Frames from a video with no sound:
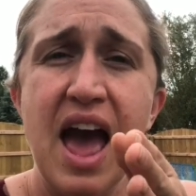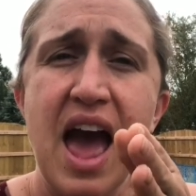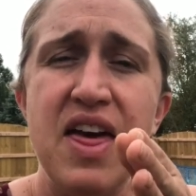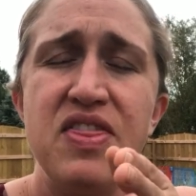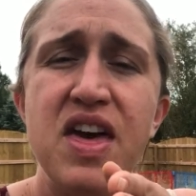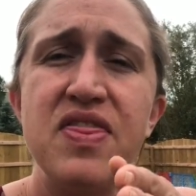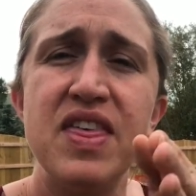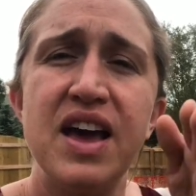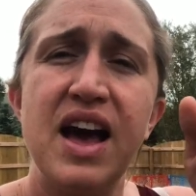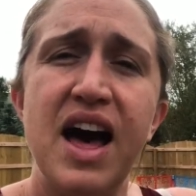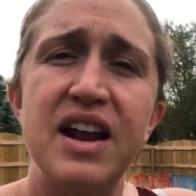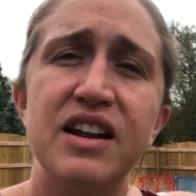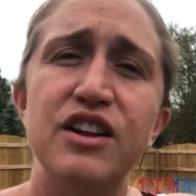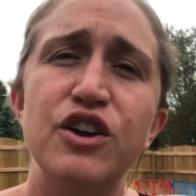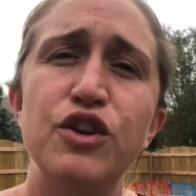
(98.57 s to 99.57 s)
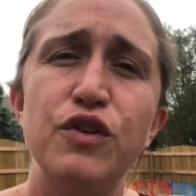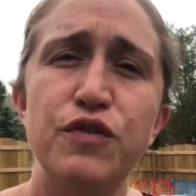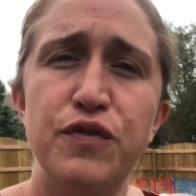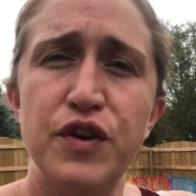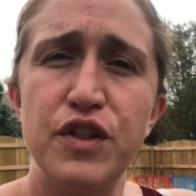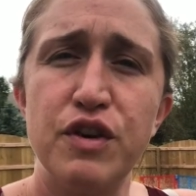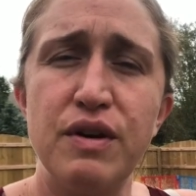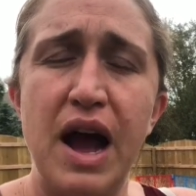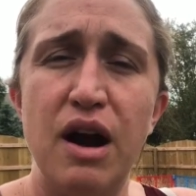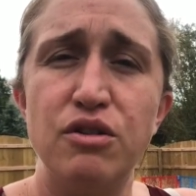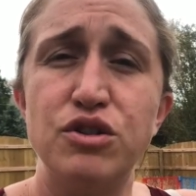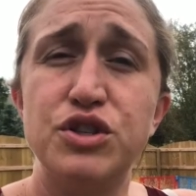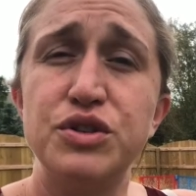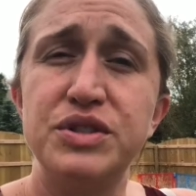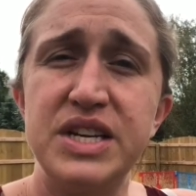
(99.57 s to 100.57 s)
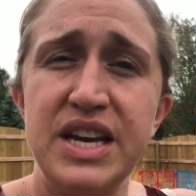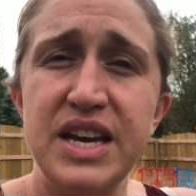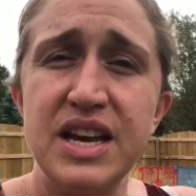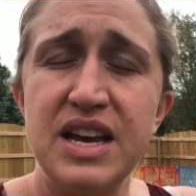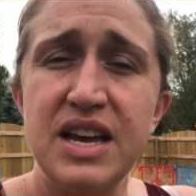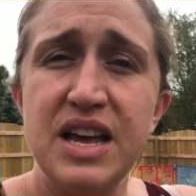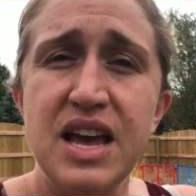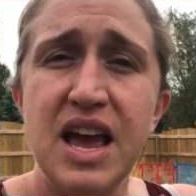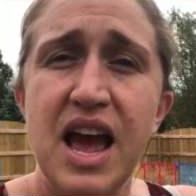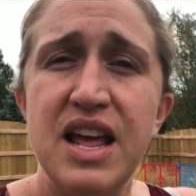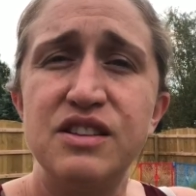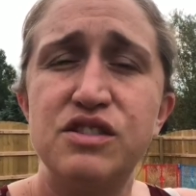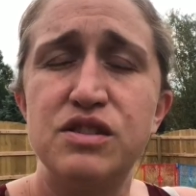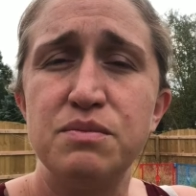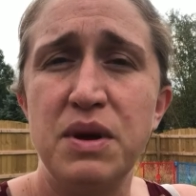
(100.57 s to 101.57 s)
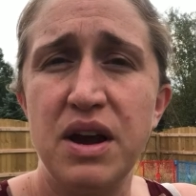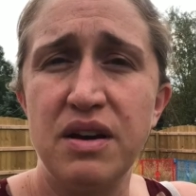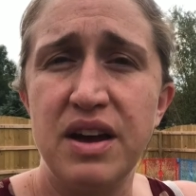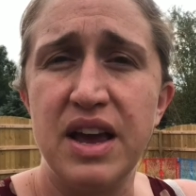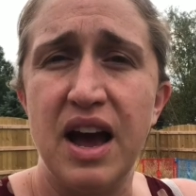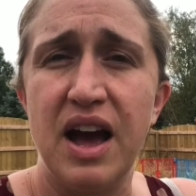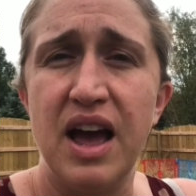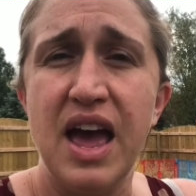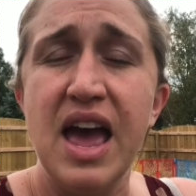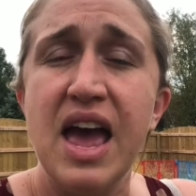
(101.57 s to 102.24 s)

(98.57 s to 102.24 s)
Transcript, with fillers: And then they got a little further out, Judea and Samaria.